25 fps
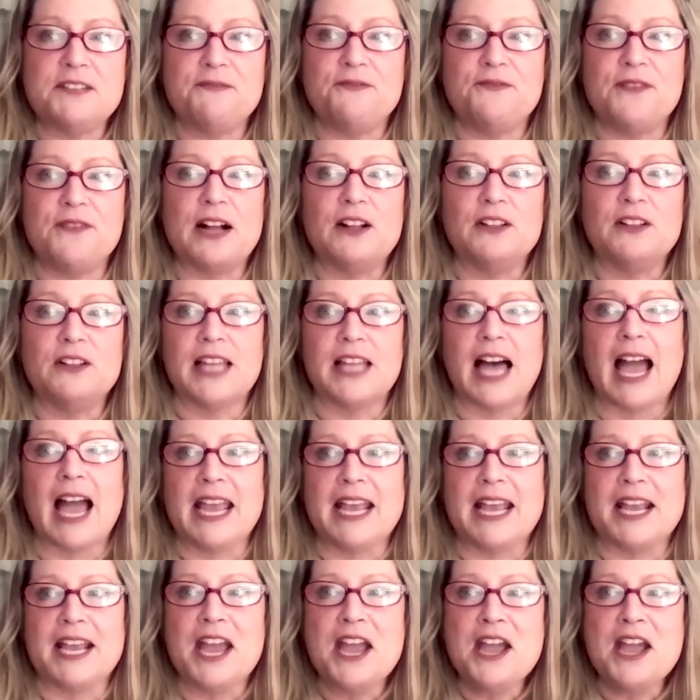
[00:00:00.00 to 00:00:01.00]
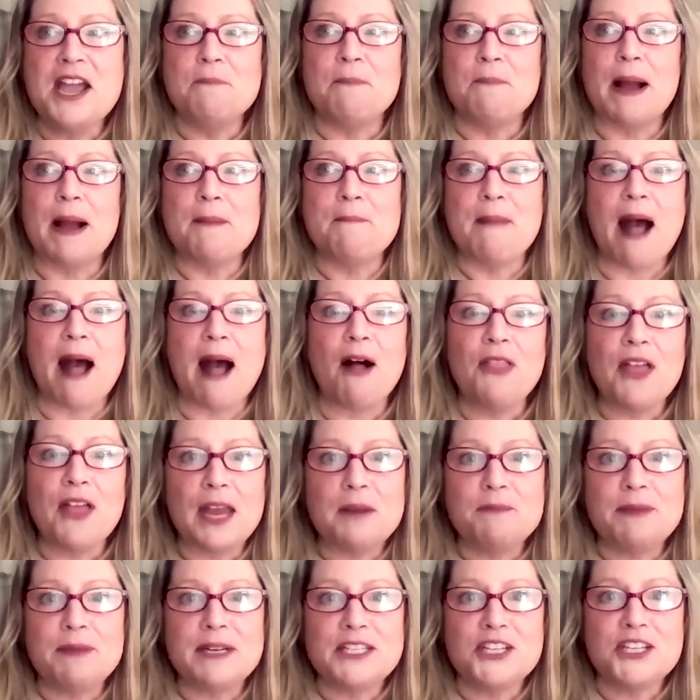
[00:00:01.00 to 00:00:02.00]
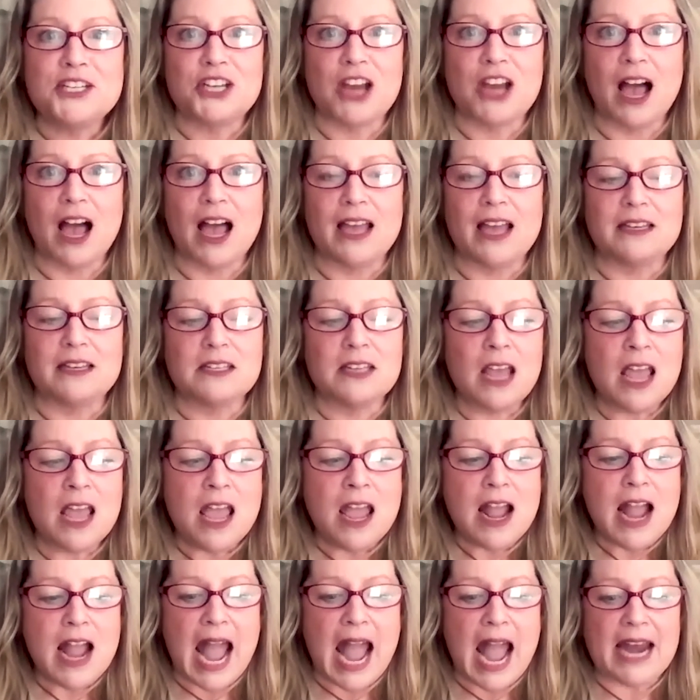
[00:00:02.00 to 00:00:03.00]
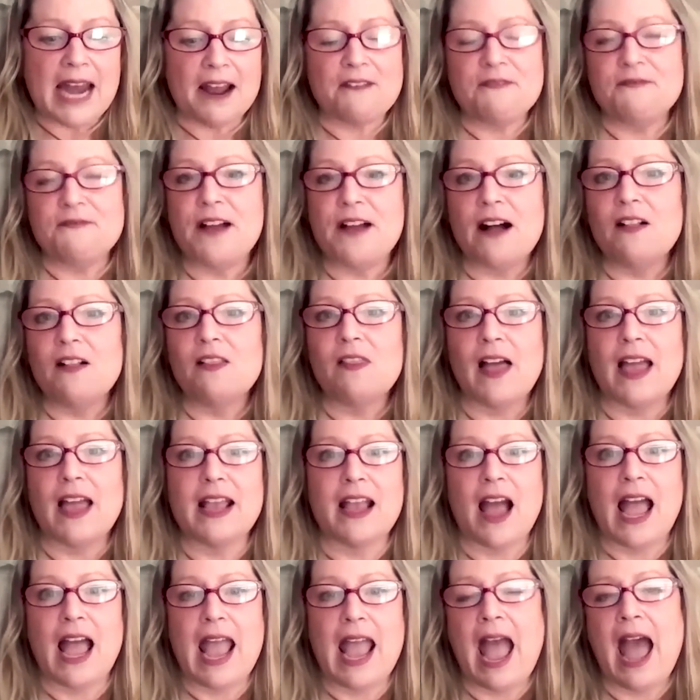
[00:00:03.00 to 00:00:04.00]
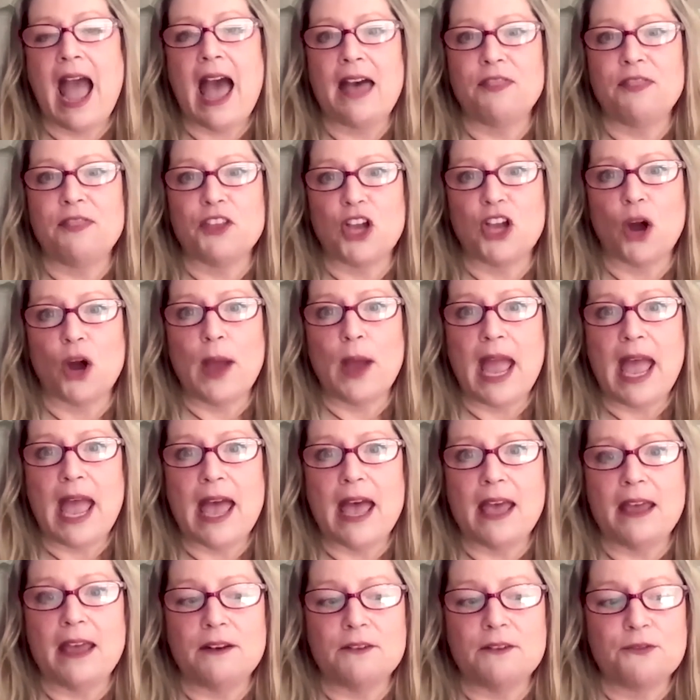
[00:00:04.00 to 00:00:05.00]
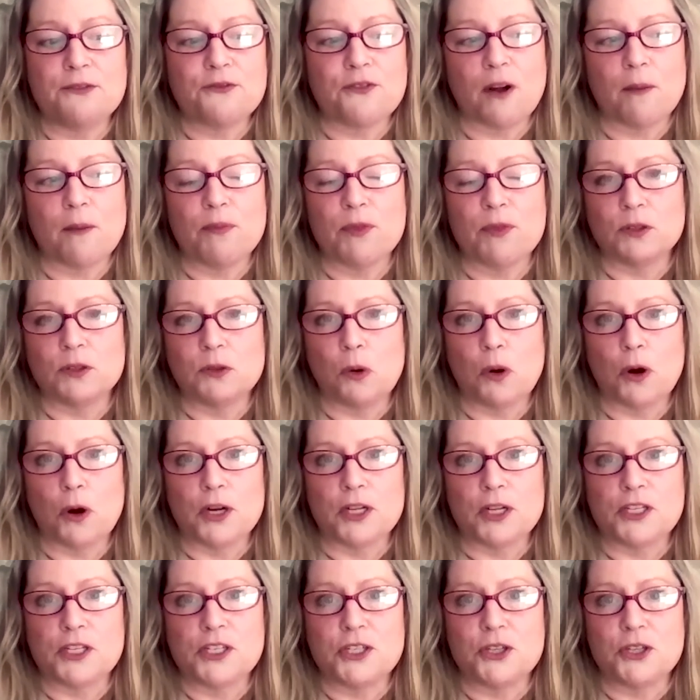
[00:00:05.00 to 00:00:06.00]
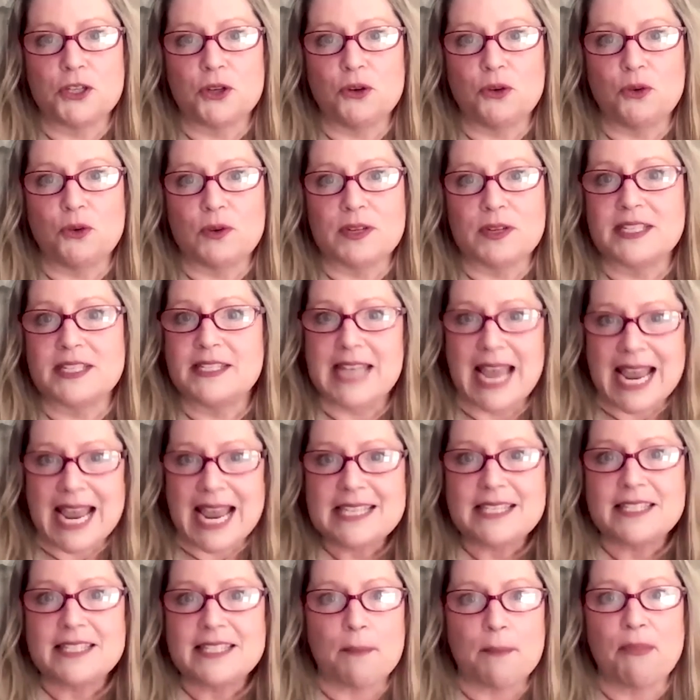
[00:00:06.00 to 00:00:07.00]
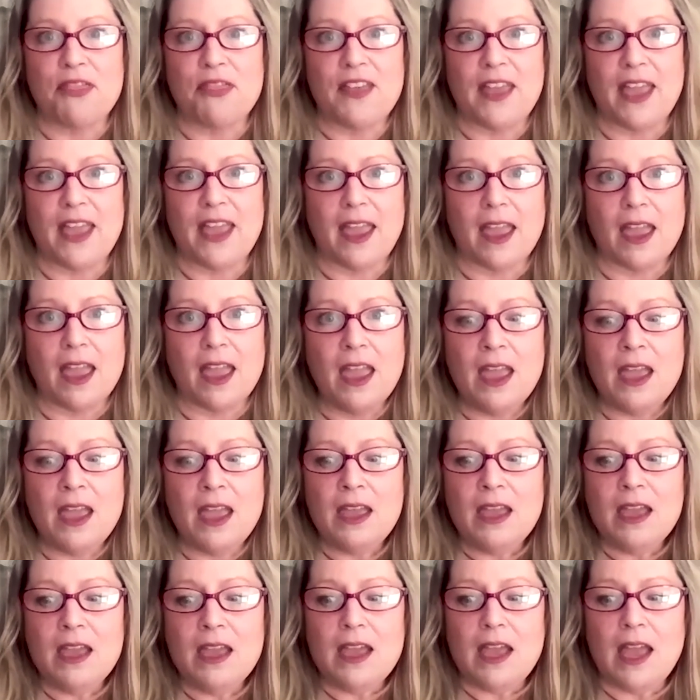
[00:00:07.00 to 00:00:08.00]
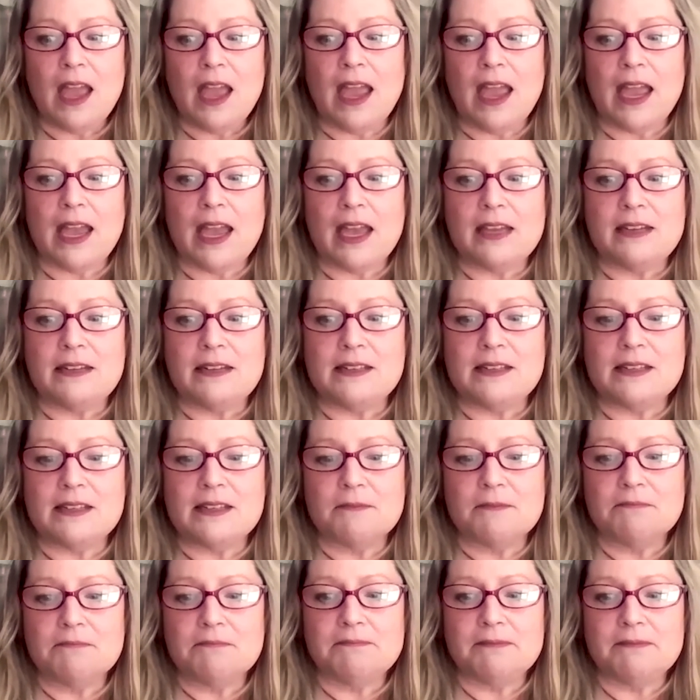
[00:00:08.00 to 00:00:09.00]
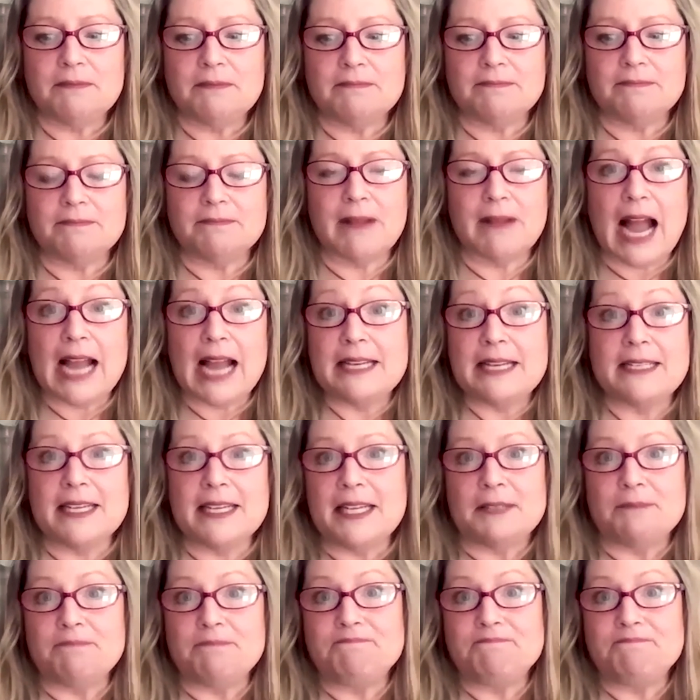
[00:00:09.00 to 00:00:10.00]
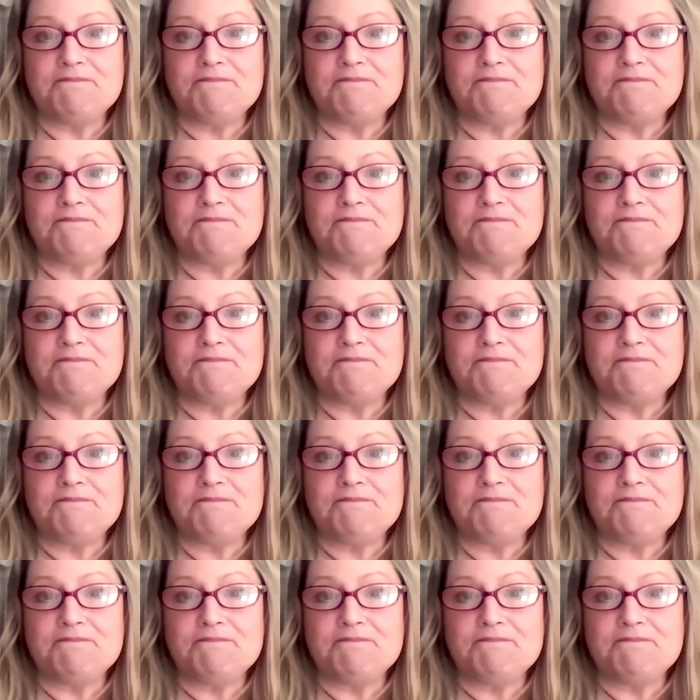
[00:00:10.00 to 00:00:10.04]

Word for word: felt like my mouth had been shut, and I felt like I had the go ahead from the Lord to say something, and I did.